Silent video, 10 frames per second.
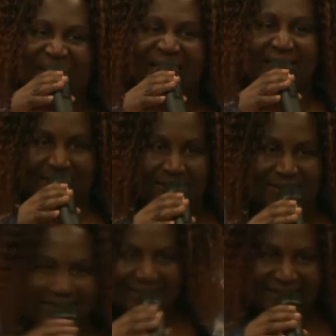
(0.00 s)
Beetle.
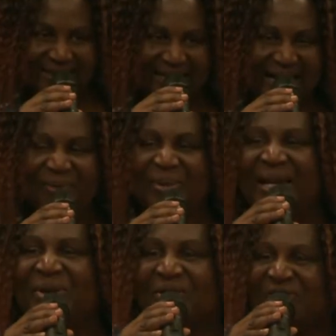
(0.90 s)
How
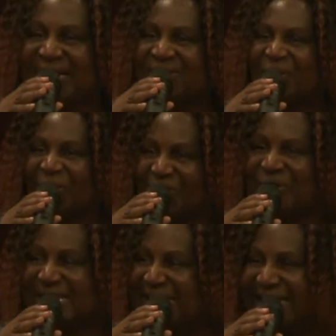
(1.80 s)
many of us know
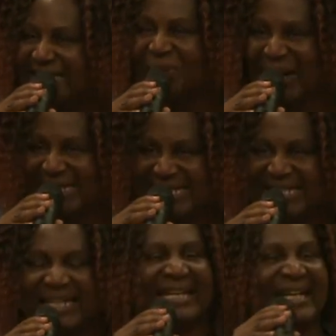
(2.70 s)
those little ones?